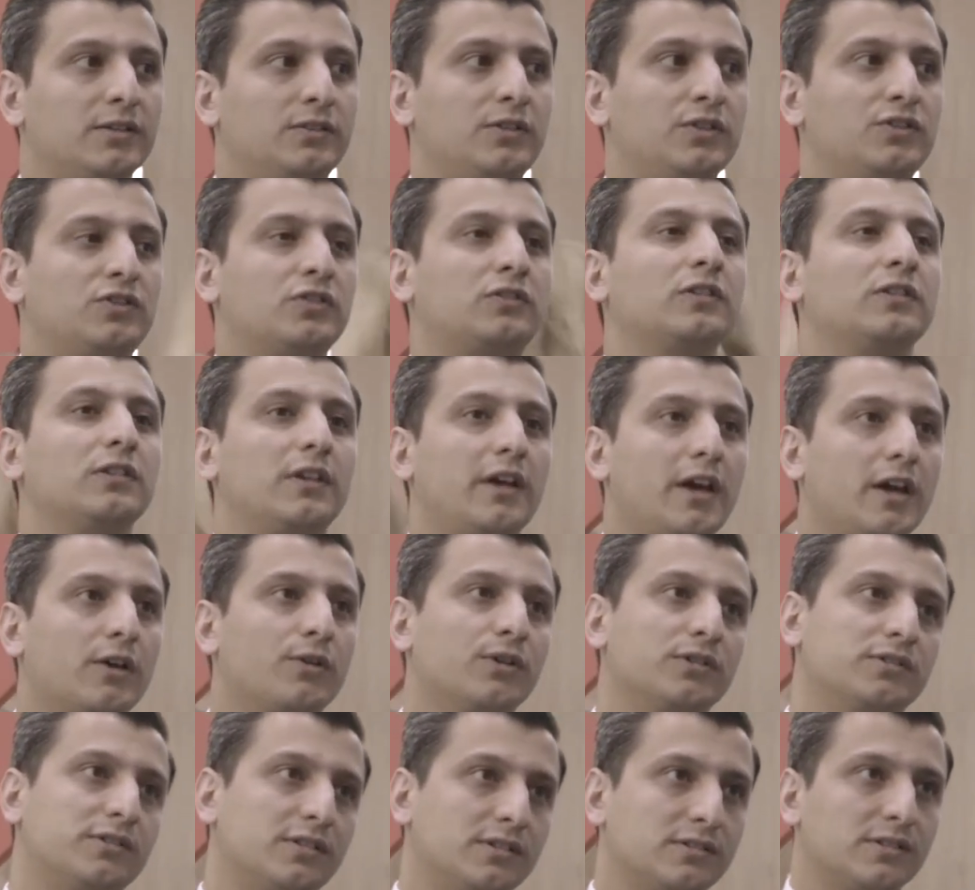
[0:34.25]
digital
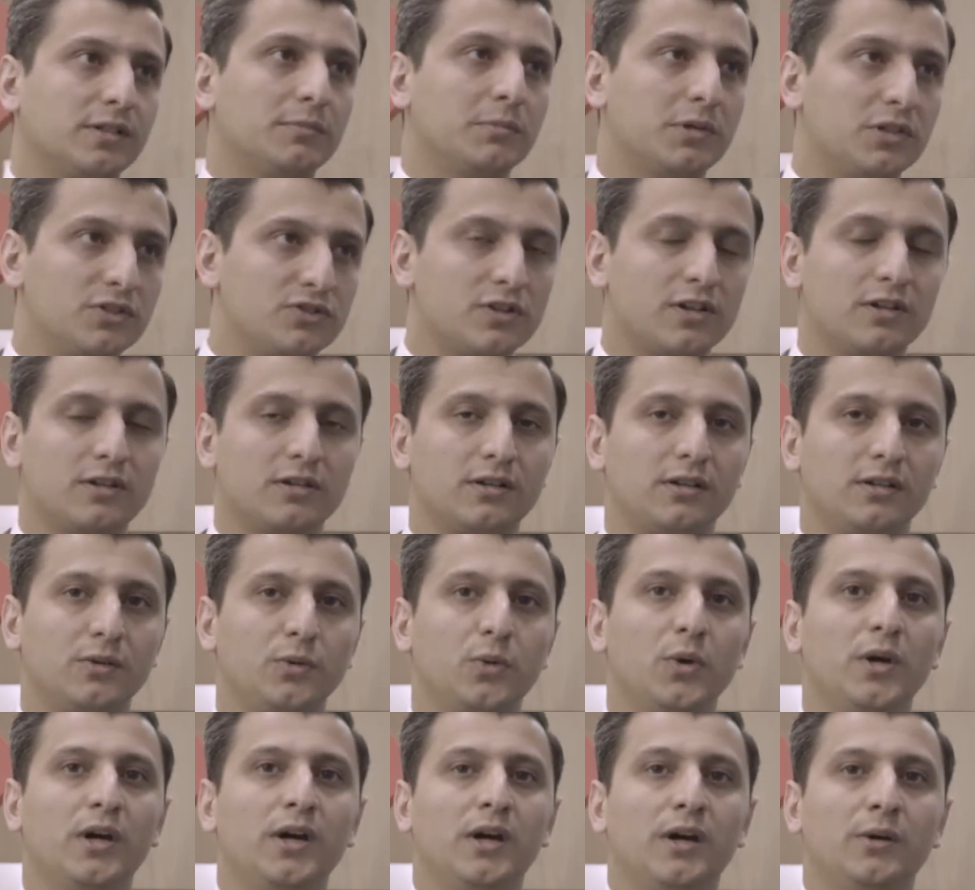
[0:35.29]
ecosystem in general.